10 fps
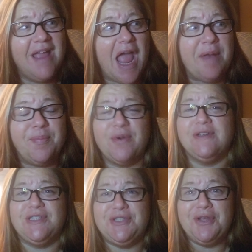and
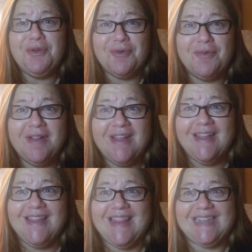pursue
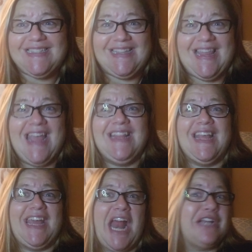this thing
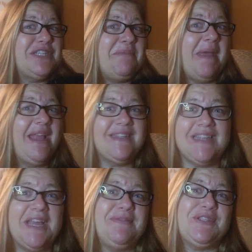that could actually make
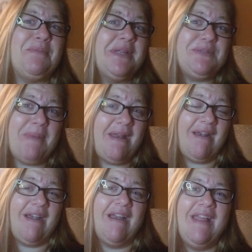his life so much
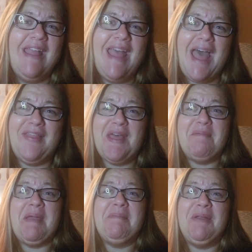better. And that
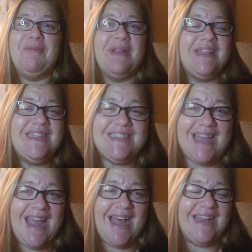made me really
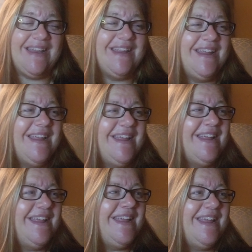sad.
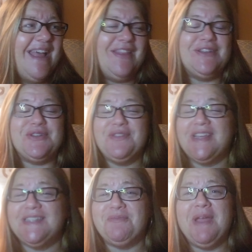And the truth
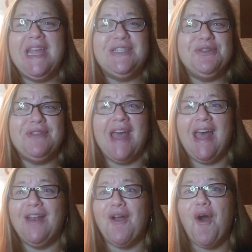is, we do
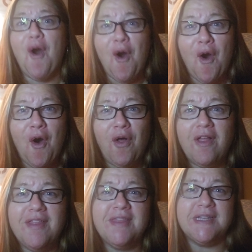that
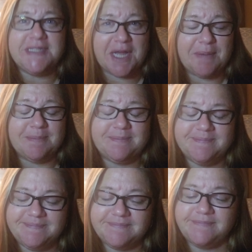all the time.
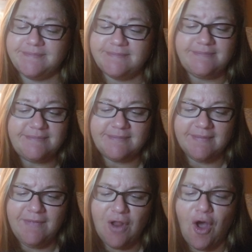
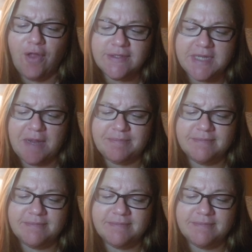All the time.